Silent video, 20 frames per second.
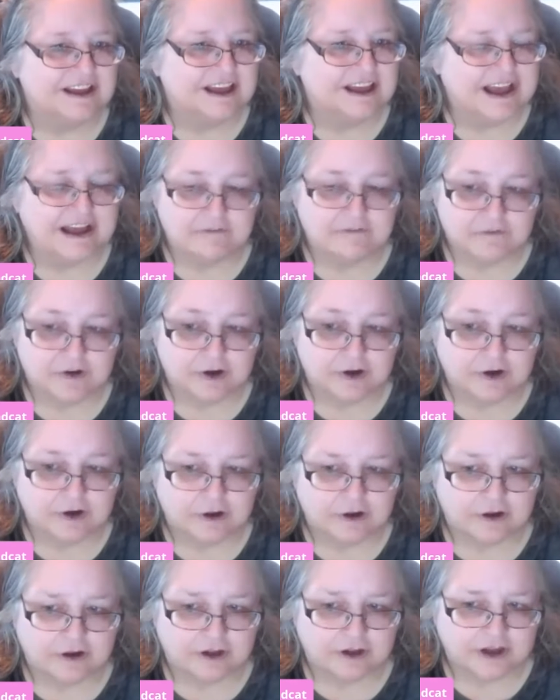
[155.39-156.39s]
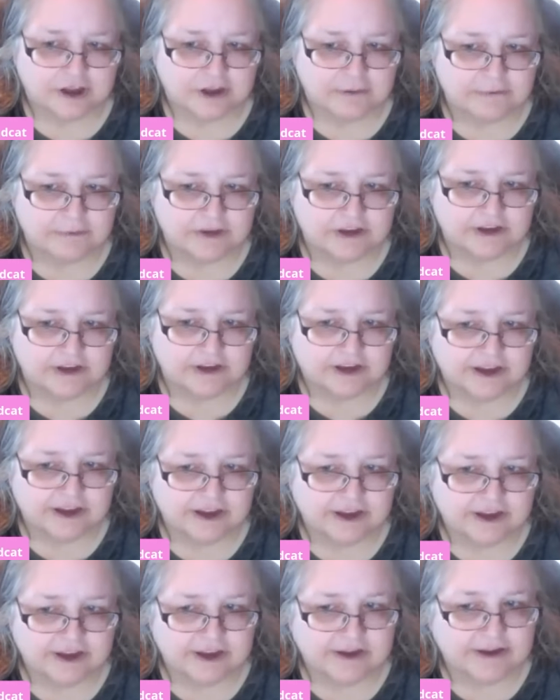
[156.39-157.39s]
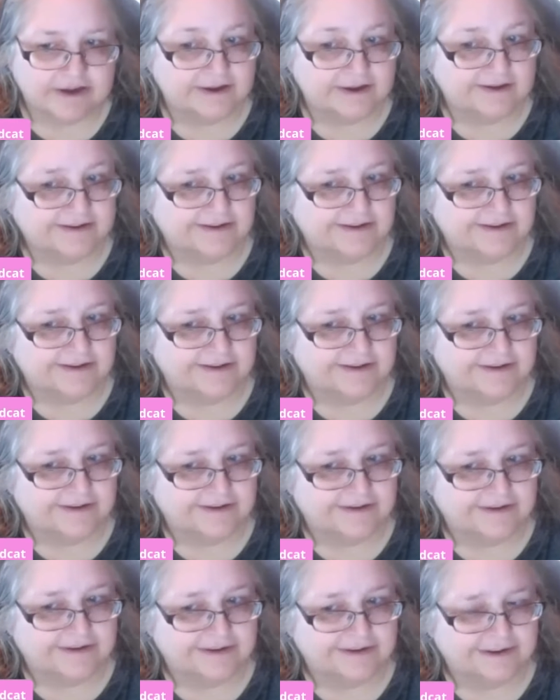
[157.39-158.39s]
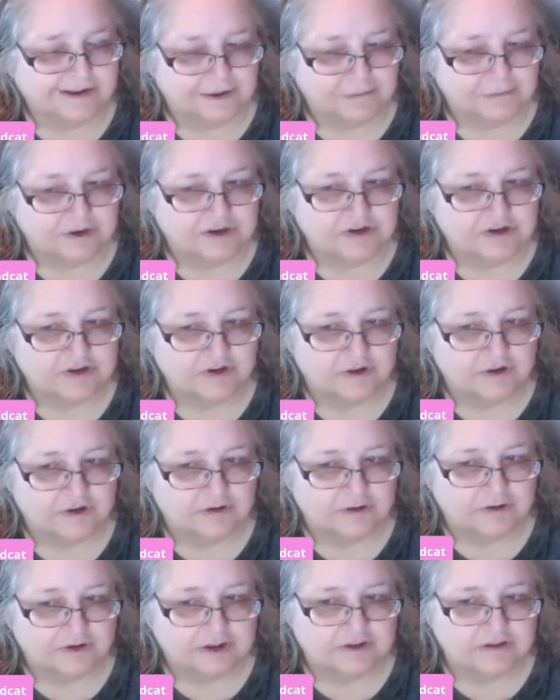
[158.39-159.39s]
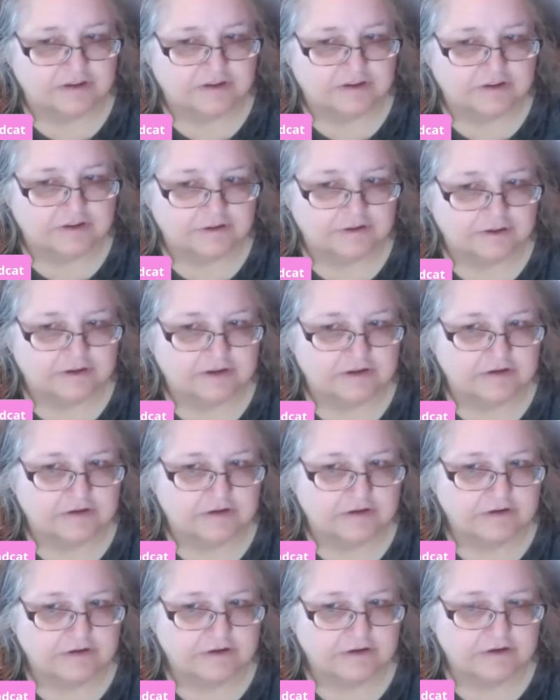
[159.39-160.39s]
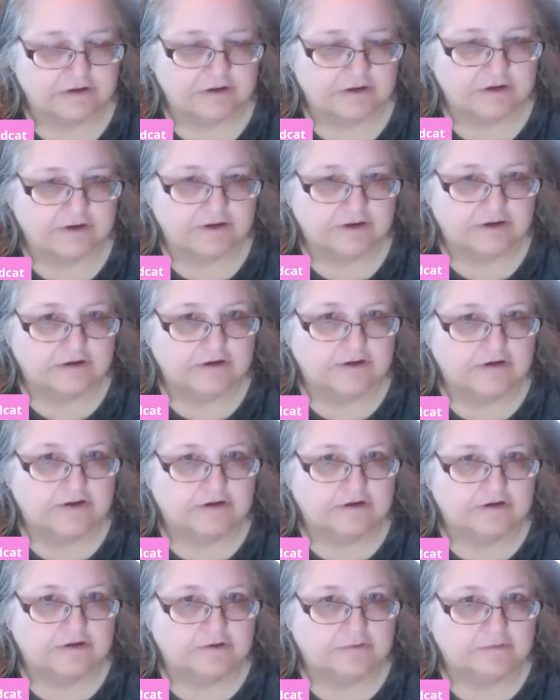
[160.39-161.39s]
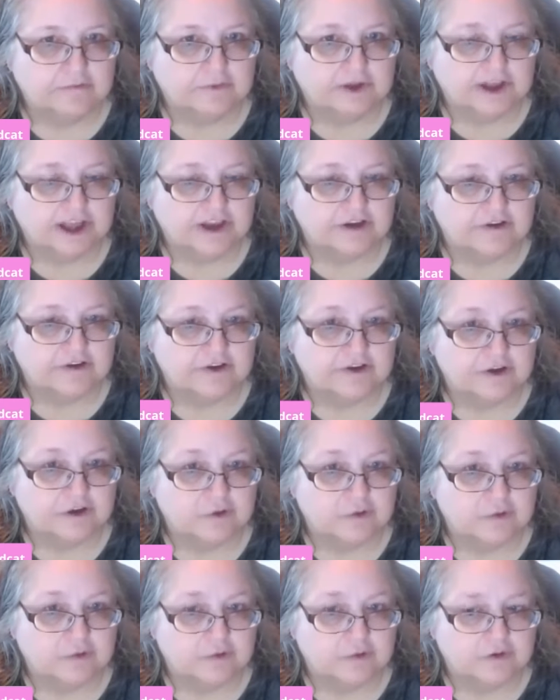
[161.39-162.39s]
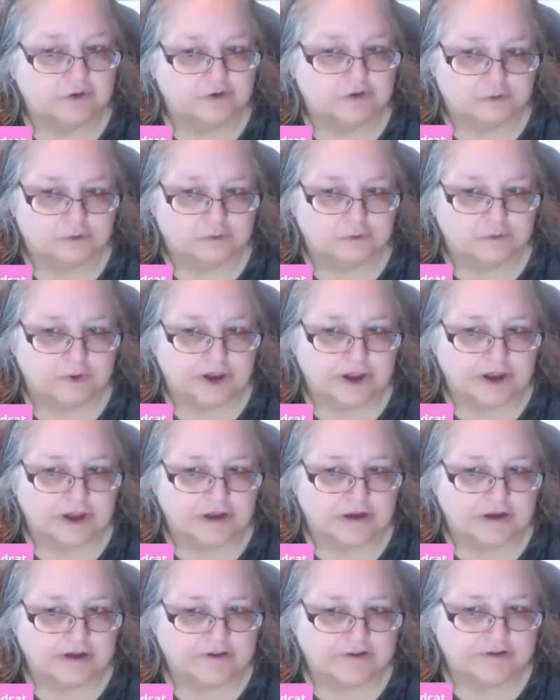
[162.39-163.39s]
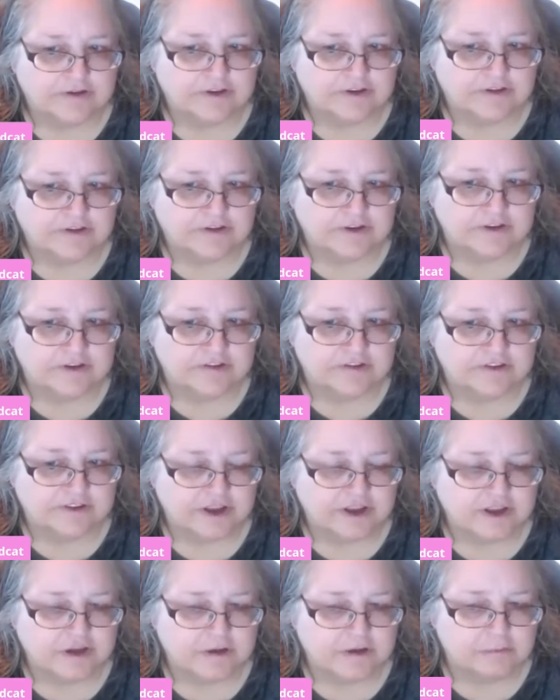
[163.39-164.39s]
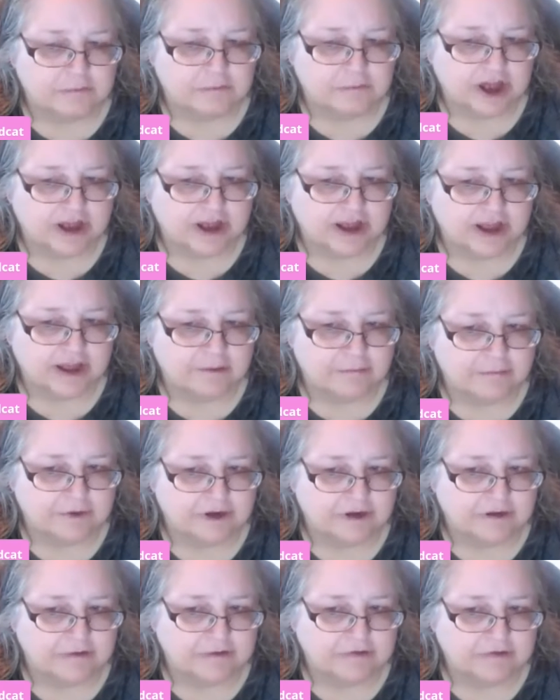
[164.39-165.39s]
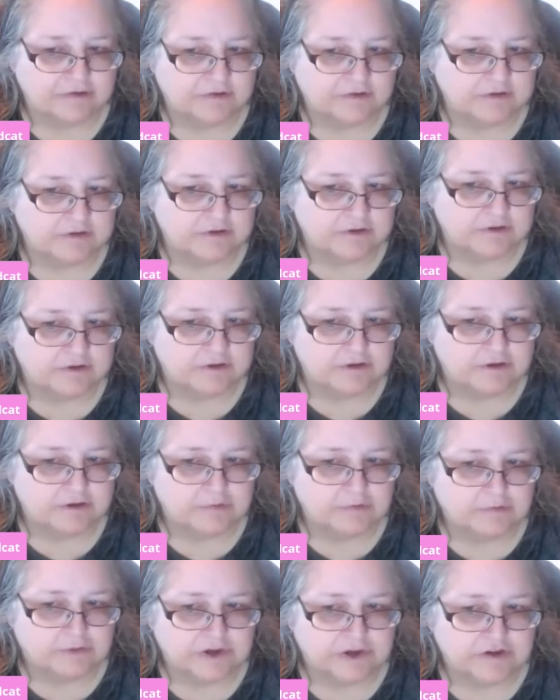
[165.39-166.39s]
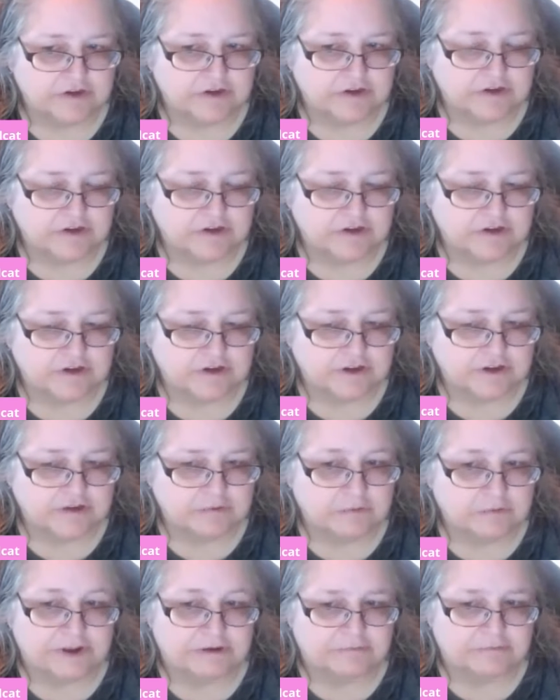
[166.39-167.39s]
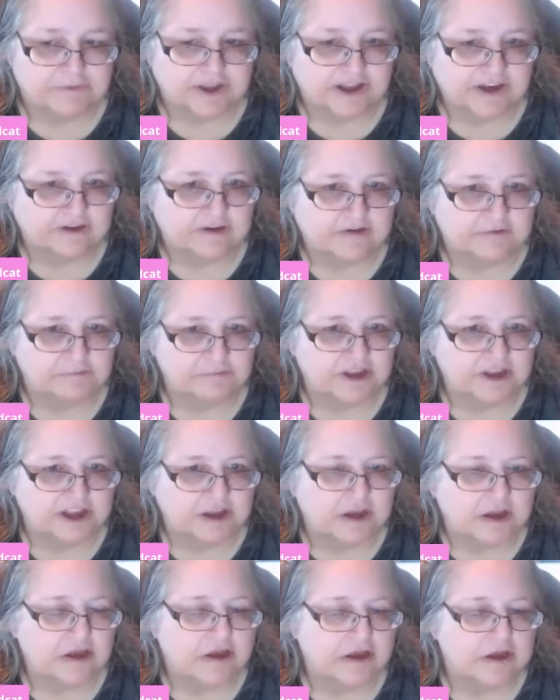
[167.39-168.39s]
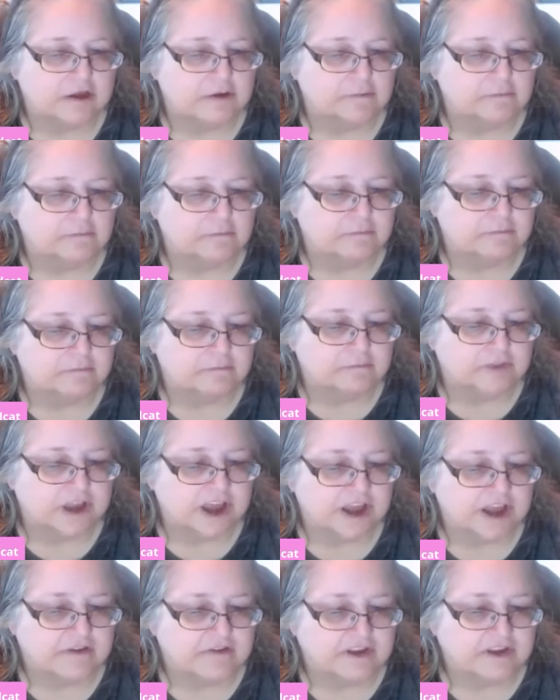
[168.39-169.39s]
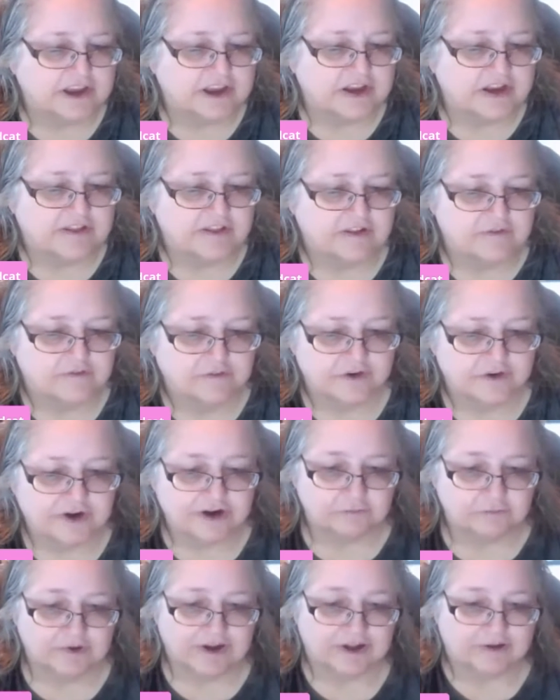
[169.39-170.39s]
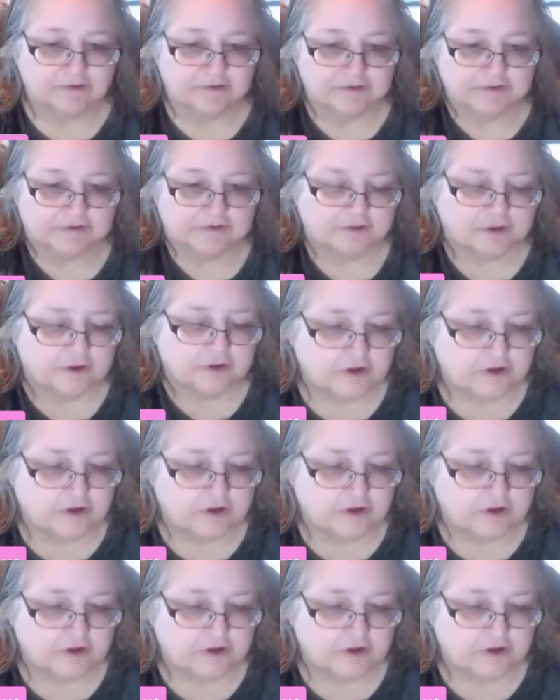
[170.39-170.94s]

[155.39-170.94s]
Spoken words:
how far along I am in the day and how much longer it is until we get to go to Justin's My Animal House, which, well, at least me, can't say anything for anyone else